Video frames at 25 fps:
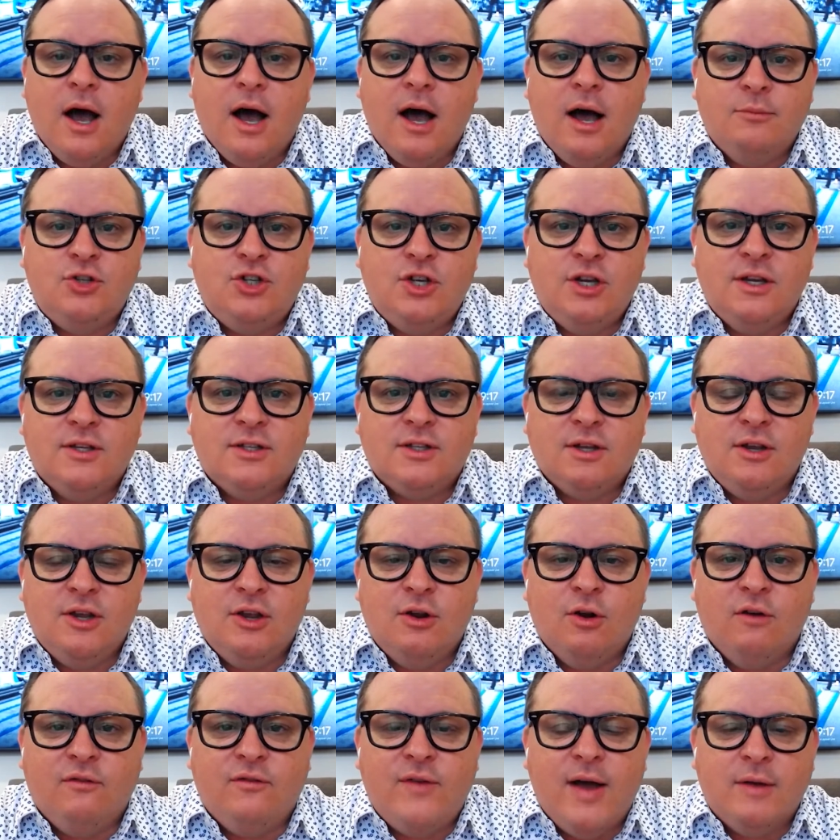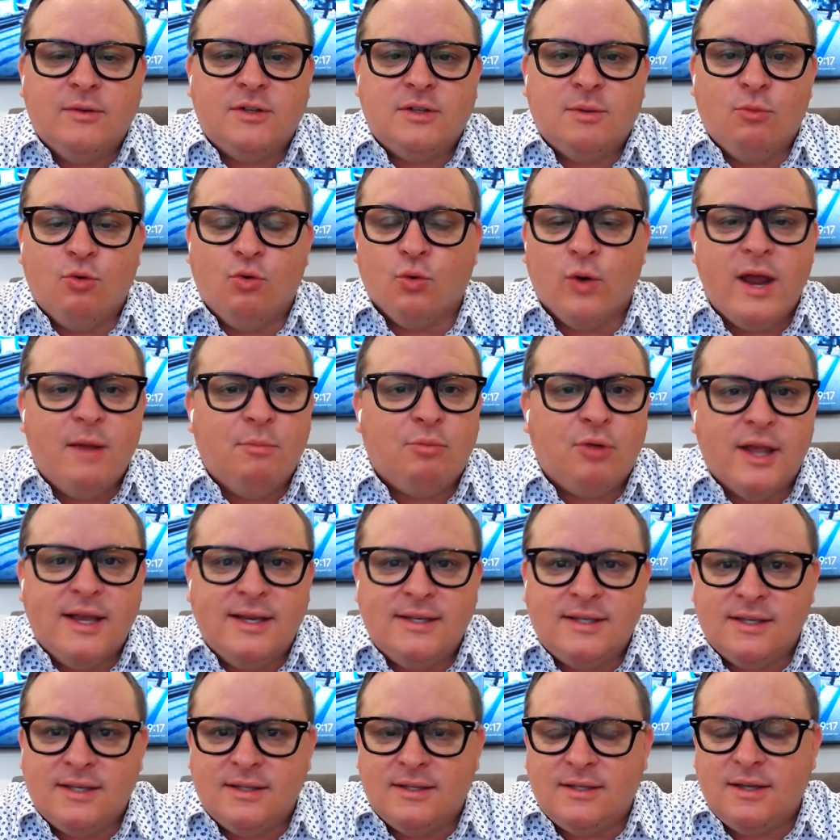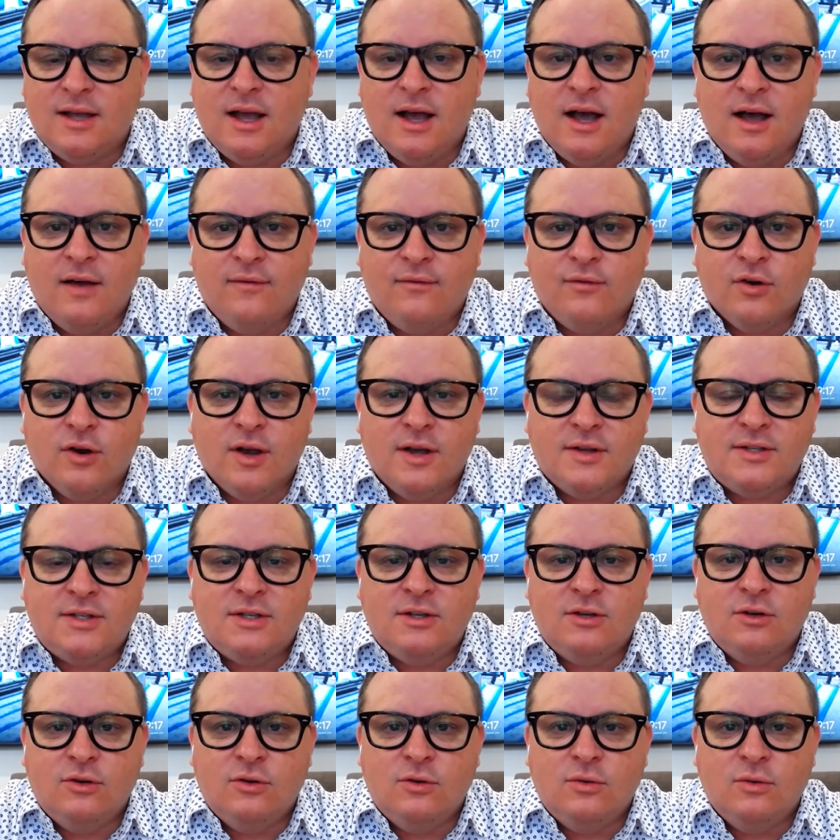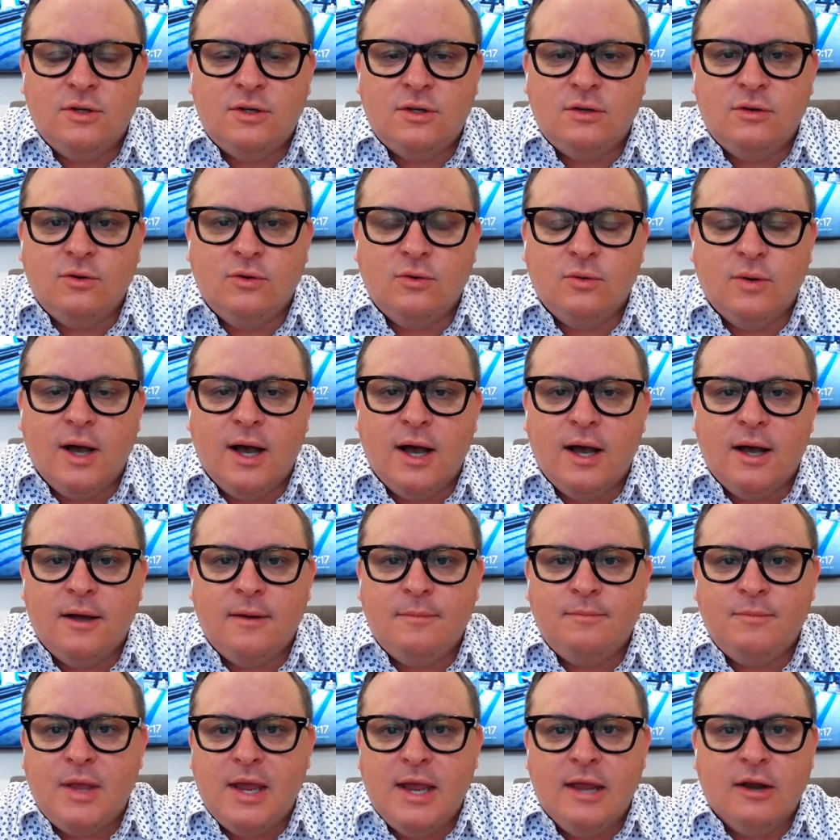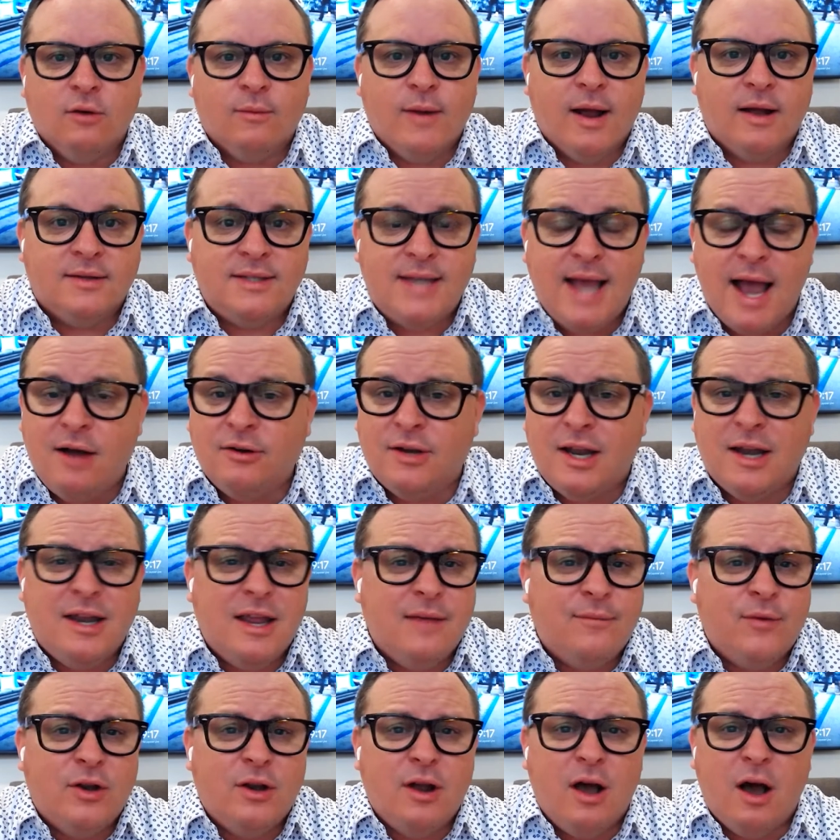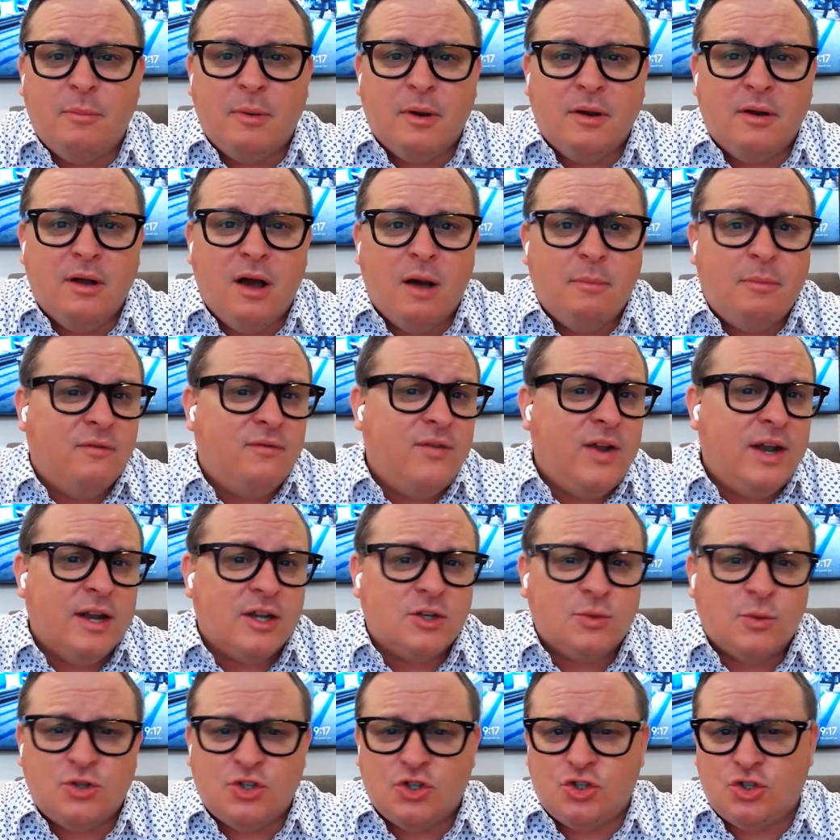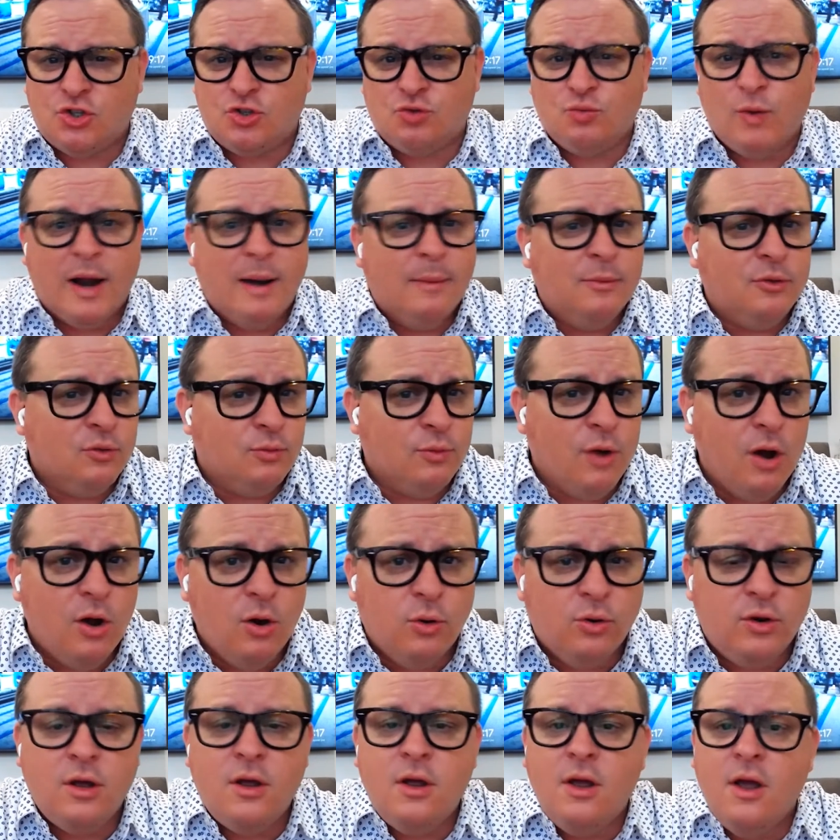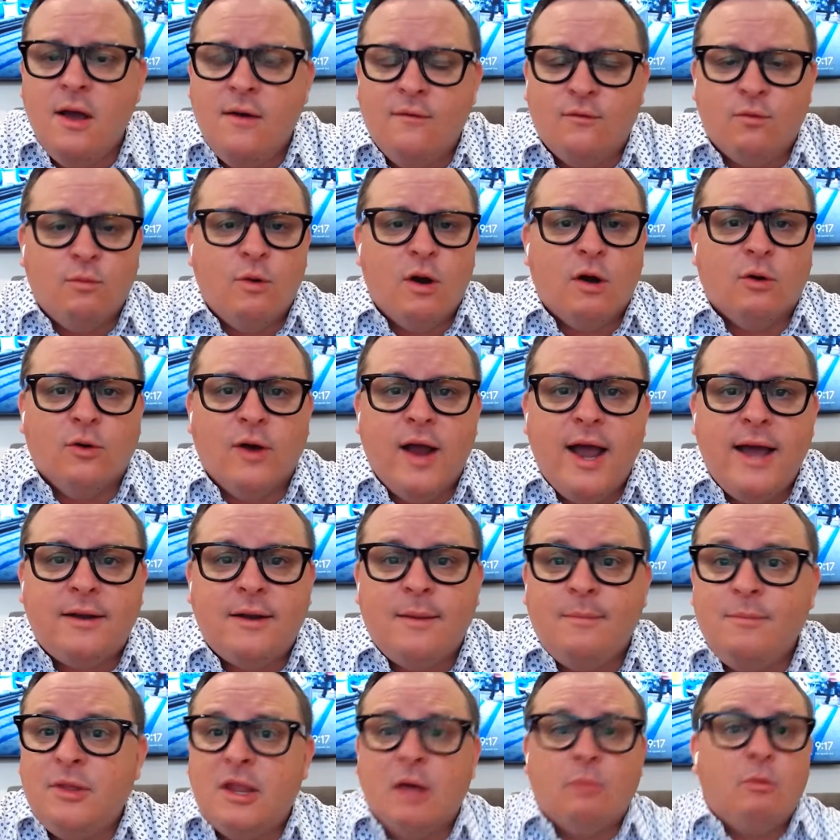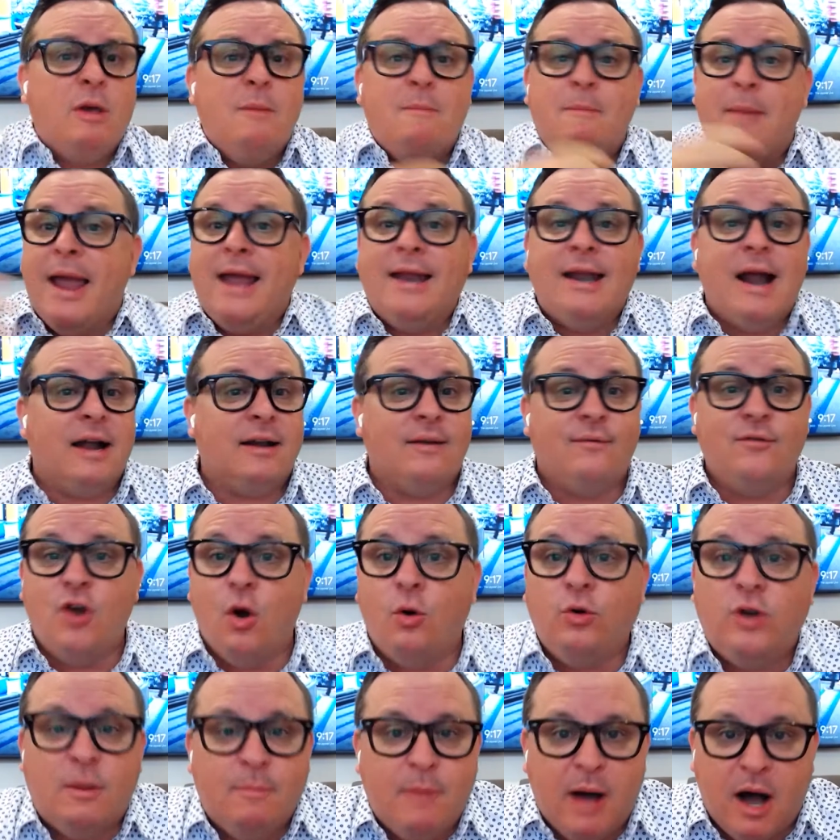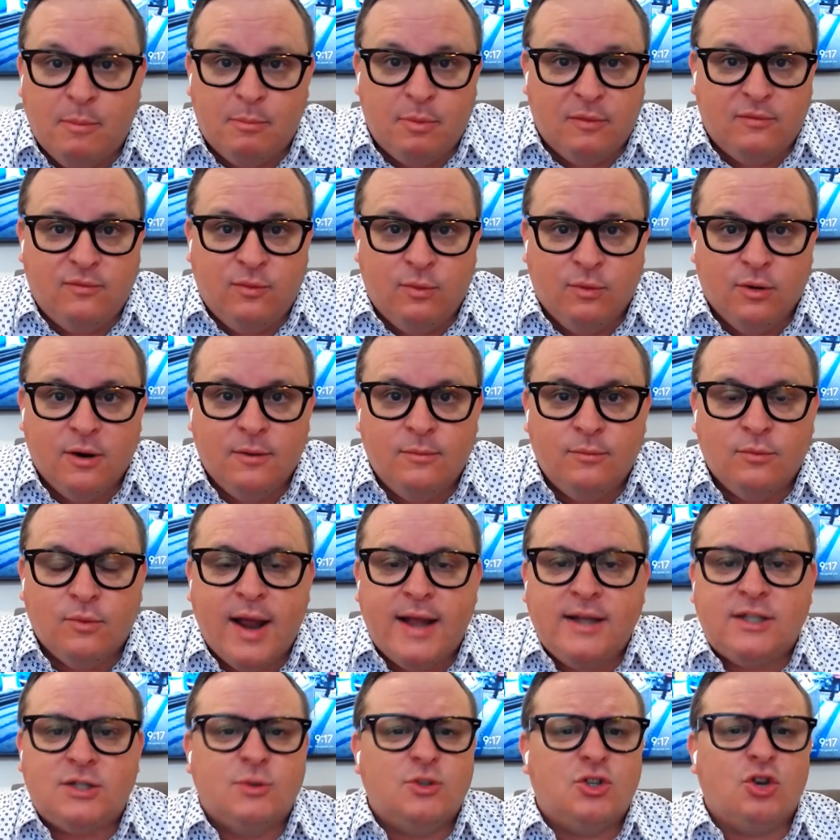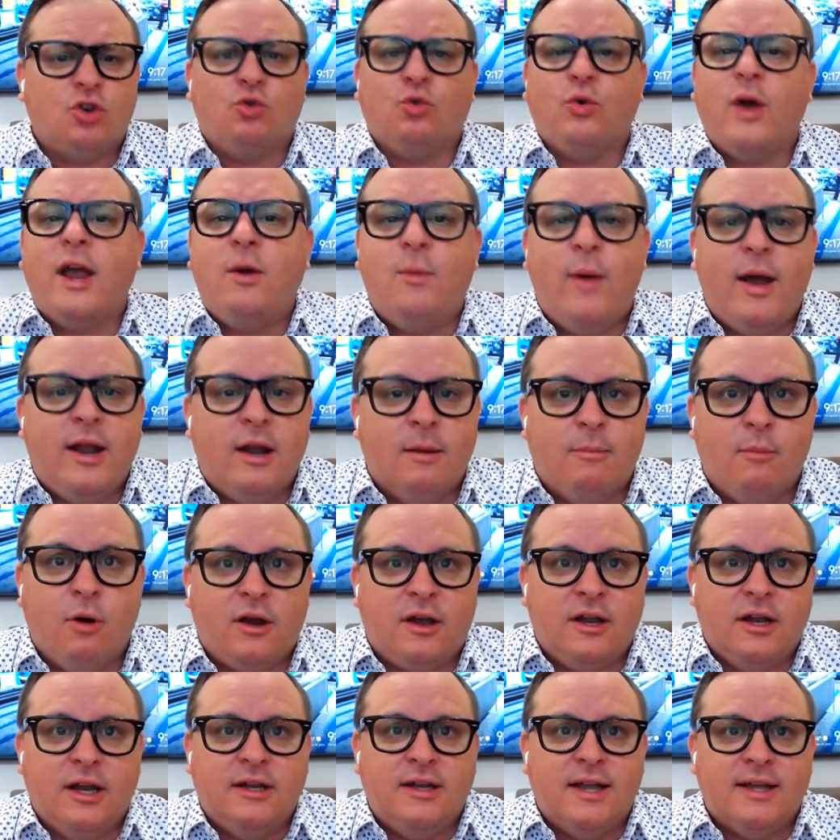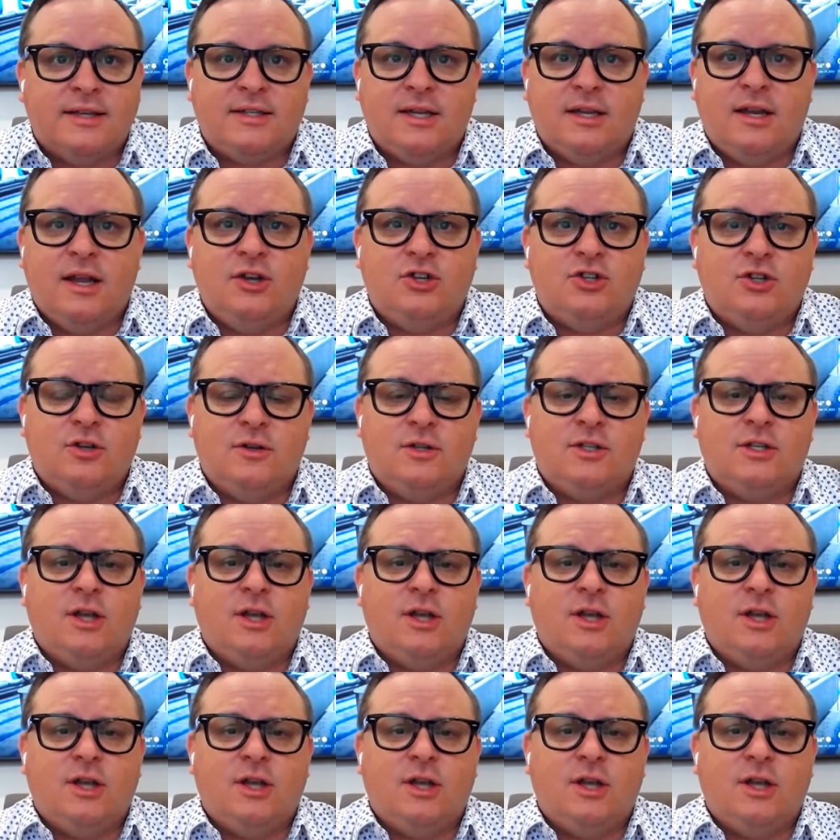She's, found some great places for us to eat around town, and even up in Phoenix, which is just right up the road from where we're at, that we may not have known about before, right? So it's a great way to market a destination.